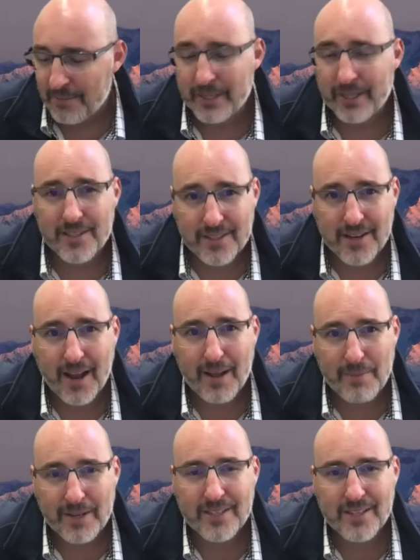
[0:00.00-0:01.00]
because the
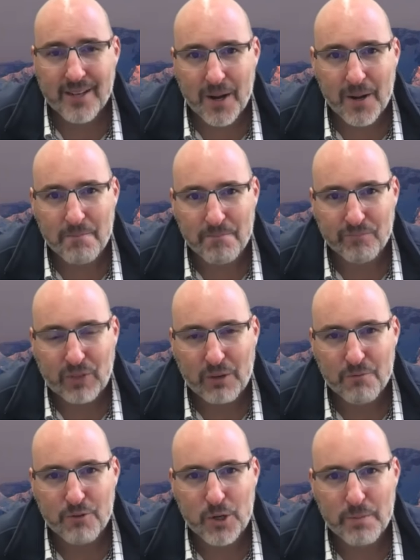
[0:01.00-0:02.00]
time has come
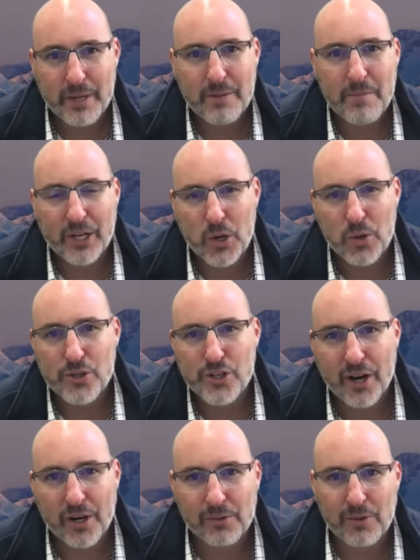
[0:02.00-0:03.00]
for me and my
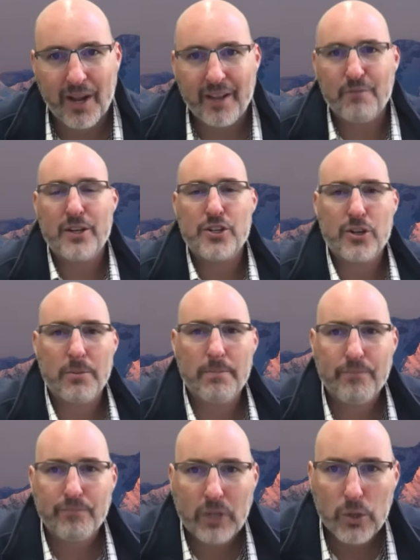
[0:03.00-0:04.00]
co-chair, Ryan
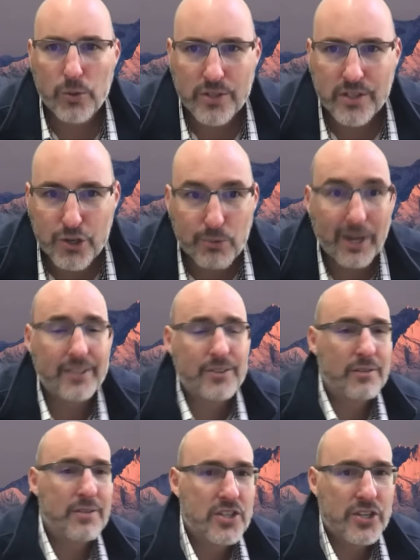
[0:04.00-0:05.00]
Finchum, who is the
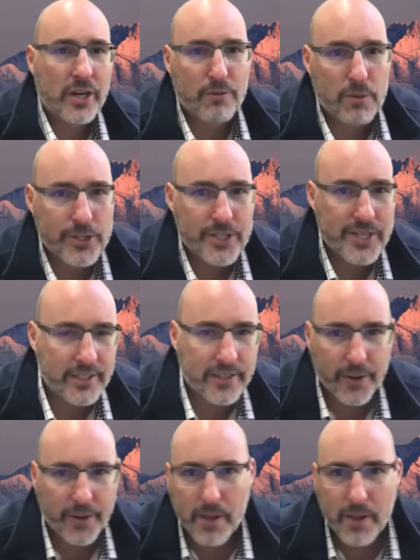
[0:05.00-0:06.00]
director of the Center for Protected
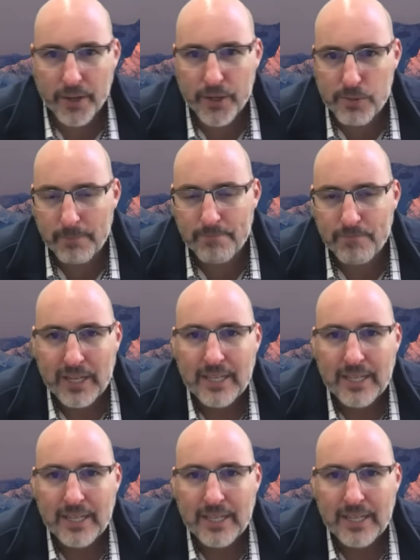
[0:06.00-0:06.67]
Area Management,